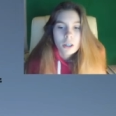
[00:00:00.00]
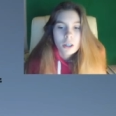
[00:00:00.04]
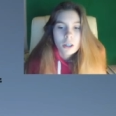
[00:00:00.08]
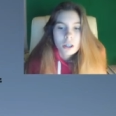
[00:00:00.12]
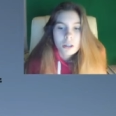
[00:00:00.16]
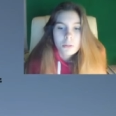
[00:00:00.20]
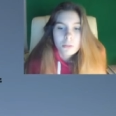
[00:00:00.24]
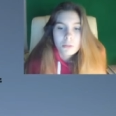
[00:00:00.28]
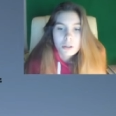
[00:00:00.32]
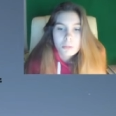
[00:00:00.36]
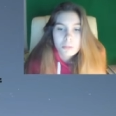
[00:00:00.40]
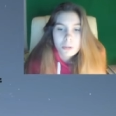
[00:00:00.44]

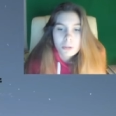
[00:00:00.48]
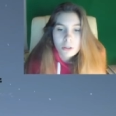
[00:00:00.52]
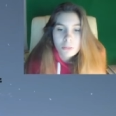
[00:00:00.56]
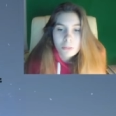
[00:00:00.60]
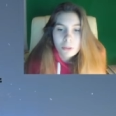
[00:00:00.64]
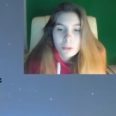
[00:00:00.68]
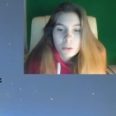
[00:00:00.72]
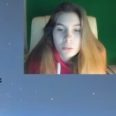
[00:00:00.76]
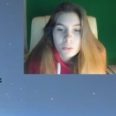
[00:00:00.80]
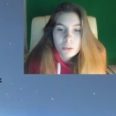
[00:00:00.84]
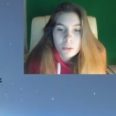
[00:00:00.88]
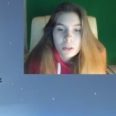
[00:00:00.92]
Come on, come on,
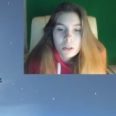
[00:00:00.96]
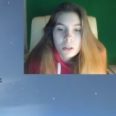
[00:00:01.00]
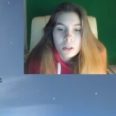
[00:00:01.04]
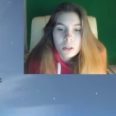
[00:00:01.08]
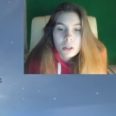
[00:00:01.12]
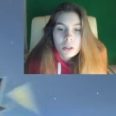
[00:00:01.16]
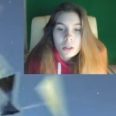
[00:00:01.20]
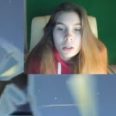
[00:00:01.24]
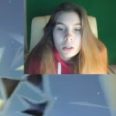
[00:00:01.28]
come on, come on.